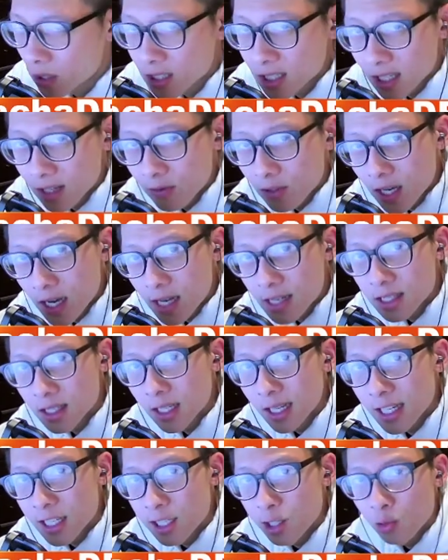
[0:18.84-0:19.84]
give you guys
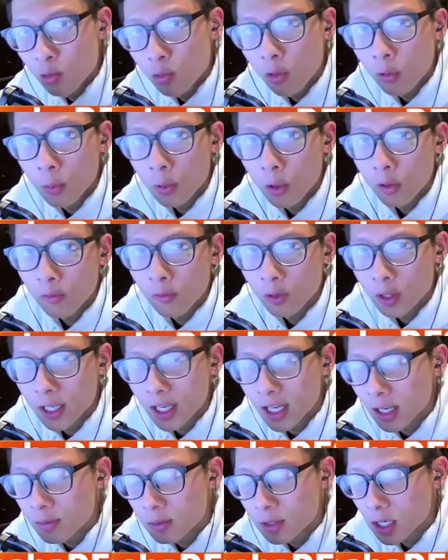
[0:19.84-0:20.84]
an injury report for the
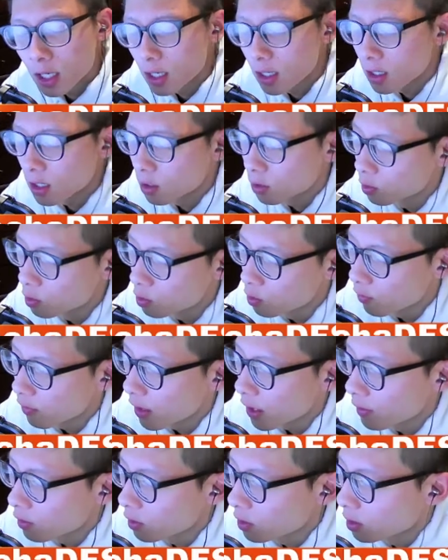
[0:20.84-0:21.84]
games and who's favored,